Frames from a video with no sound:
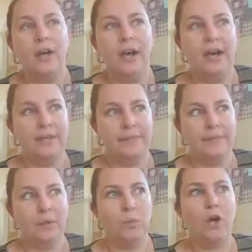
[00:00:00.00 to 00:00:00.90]

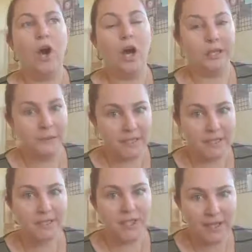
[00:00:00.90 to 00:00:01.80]
what I would
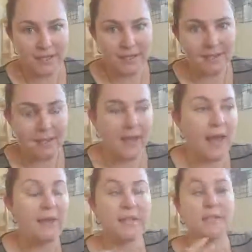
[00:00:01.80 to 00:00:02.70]
suggest,
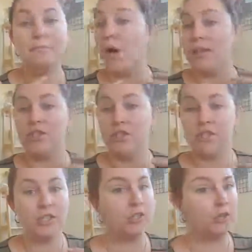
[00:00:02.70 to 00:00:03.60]
and this is my
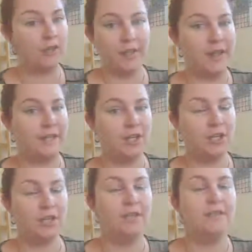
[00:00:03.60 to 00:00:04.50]
suggestion, not the
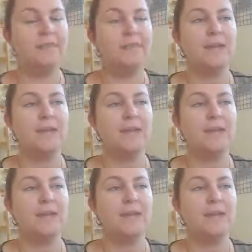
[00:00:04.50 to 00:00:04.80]
ATO's,